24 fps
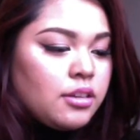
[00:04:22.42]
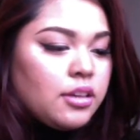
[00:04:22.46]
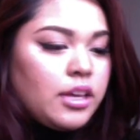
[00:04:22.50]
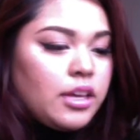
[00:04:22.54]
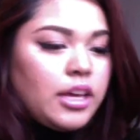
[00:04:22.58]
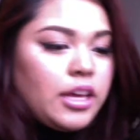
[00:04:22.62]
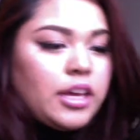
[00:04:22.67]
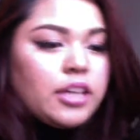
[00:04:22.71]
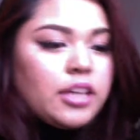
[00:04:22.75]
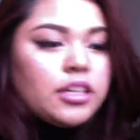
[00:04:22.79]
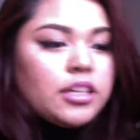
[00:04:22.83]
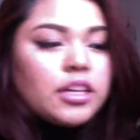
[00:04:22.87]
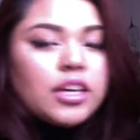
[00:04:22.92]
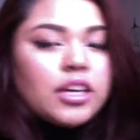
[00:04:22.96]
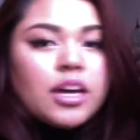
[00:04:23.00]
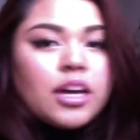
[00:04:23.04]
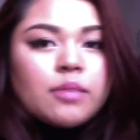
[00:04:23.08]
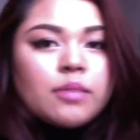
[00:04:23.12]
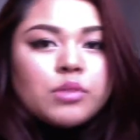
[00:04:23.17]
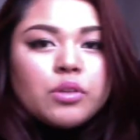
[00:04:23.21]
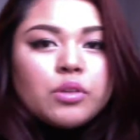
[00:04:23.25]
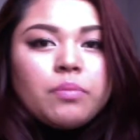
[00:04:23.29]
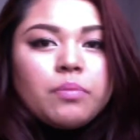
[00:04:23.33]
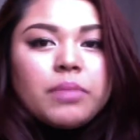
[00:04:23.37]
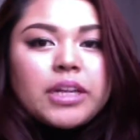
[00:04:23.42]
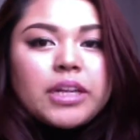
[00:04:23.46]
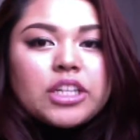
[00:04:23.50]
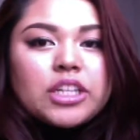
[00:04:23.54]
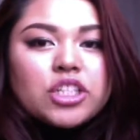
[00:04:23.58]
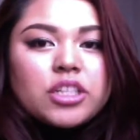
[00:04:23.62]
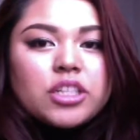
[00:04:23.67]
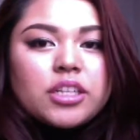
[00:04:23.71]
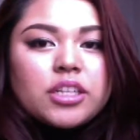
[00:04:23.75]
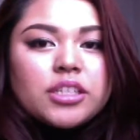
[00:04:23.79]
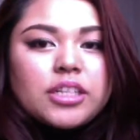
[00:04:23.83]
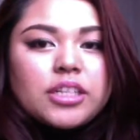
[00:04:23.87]
And it comes with
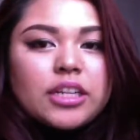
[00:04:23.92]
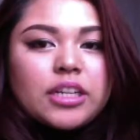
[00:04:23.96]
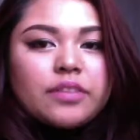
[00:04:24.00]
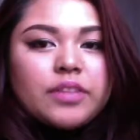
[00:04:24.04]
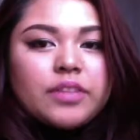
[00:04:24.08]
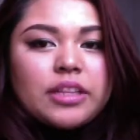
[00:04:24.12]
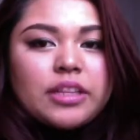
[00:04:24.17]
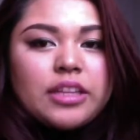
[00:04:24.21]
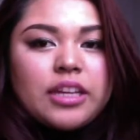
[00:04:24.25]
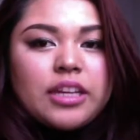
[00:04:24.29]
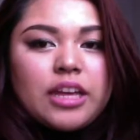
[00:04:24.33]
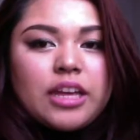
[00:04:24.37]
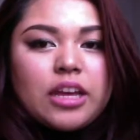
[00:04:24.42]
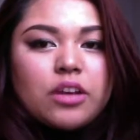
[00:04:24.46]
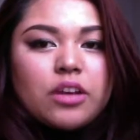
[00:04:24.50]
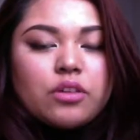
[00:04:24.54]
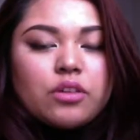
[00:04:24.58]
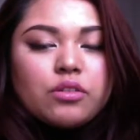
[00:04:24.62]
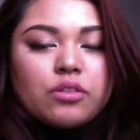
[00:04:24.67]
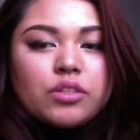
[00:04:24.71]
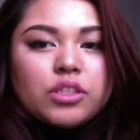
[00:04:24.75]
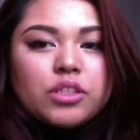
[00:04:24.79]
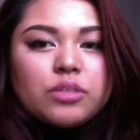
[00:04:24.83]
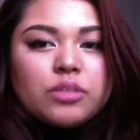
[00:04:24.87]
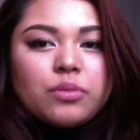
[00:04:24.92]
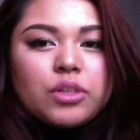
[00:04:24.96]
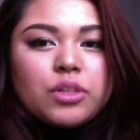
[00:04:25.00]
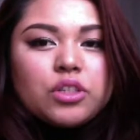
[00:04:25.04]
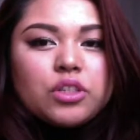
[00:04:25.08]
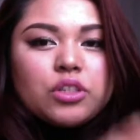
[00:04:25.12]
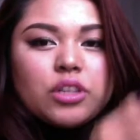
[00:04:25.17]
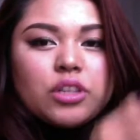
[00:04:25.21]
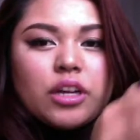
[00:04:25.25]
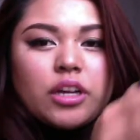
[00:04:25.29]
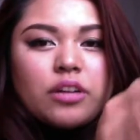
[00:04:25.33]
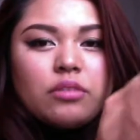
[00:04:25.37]
blushes and everything else,
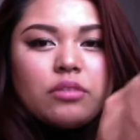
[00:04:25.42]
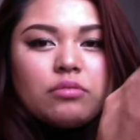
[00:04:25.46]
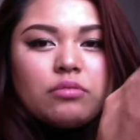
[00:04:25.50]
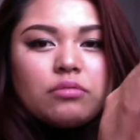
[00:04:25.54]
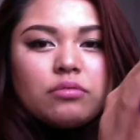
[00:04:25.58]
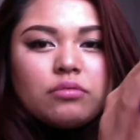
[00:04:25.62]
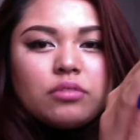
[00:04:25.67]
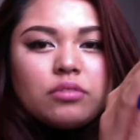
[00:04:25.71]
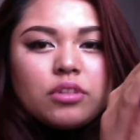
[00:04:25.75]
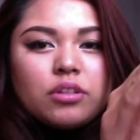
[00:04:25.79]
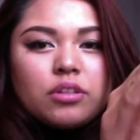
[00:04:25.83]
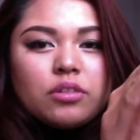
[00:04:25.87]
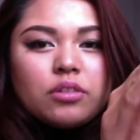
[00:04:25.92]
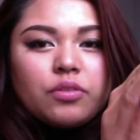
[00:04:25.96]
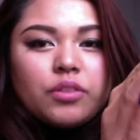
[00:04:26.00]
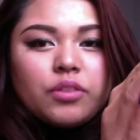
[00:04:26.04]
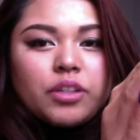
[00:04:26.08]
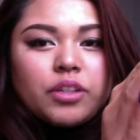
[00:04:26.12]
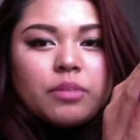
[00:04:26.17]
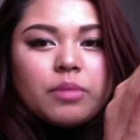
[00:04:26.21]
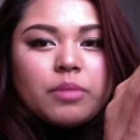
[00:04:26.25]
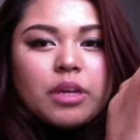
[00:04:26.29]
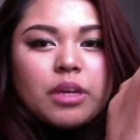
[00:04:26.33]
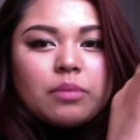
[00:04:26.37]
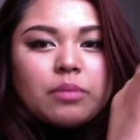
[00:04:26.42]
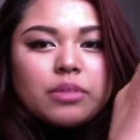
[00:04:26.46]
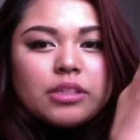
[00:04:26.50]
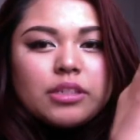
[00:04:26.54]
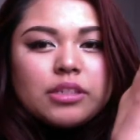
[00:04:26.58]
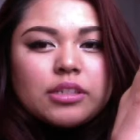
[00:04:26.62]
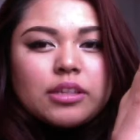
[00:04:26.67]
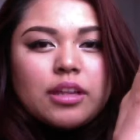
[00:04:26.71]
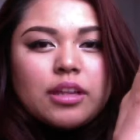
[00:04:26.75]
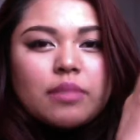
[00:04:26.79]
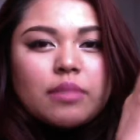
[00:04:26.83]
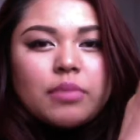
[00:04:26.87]
which I don't know if you're going to be able to
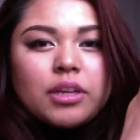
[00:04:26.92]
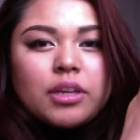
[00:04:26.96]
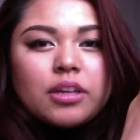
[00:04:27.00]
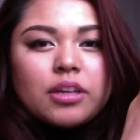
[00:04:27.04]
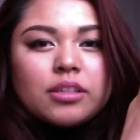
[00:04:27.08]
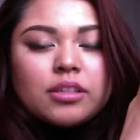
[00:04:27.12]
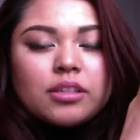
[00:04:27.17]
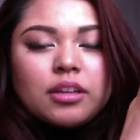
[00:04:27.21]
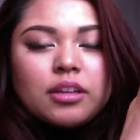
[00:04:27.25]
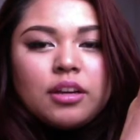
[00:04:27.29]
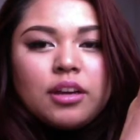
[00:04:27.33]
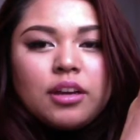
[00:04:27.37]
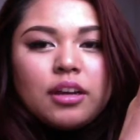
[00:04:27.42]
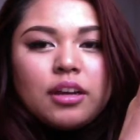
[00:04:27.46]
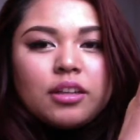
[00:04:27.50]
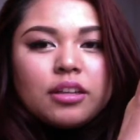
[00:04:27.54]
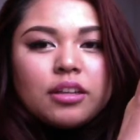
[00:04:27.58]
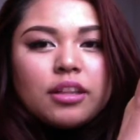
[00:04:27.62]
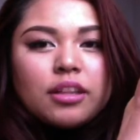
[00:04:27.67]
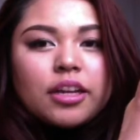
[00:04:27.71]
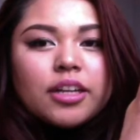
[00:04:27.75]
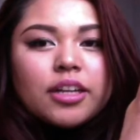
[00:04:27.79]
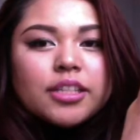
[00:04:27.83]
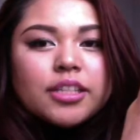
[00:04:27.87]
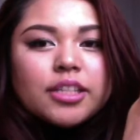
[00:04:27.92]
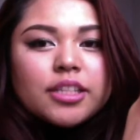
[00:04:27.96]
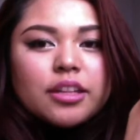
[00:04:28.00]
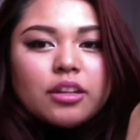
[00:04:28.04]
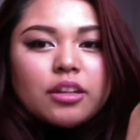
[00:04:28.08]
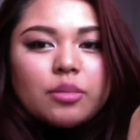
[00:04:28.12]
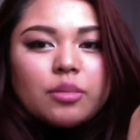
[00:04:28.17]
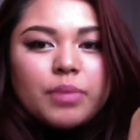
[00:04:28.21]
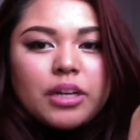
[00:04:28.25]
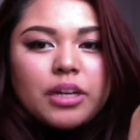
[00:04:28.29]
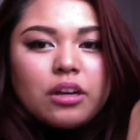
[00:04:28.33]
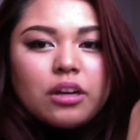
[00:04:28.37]
see that because the lighting's a
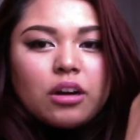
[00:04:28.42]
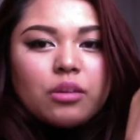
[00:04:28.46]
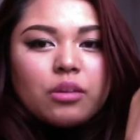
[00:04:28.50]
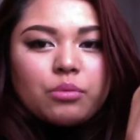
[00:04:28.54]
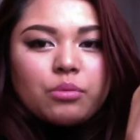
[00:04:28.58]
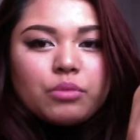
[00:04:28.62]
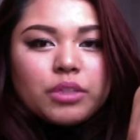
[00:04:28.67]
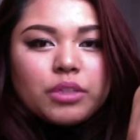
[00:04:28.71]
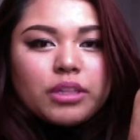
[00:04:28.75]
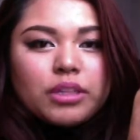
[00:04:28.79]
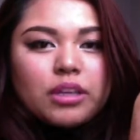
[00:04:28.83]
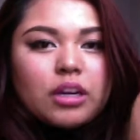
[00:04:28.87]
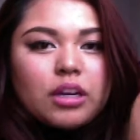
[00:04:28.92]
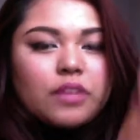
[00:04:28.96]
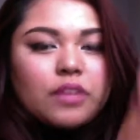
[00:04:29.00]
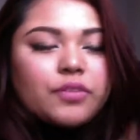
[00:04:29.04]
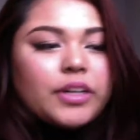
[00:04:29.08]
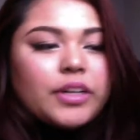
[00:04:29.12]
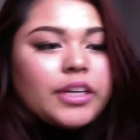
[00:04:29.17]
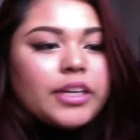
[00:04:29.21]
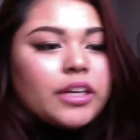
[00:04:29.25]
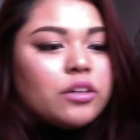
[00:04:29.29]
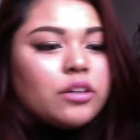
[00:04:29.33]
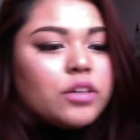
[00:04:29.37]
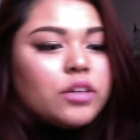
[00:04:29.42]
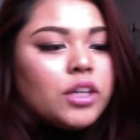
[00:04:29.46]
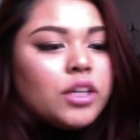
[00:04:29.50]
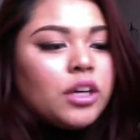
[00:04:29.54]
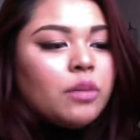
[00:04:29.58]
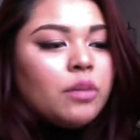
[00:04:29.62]
little bit really off right now.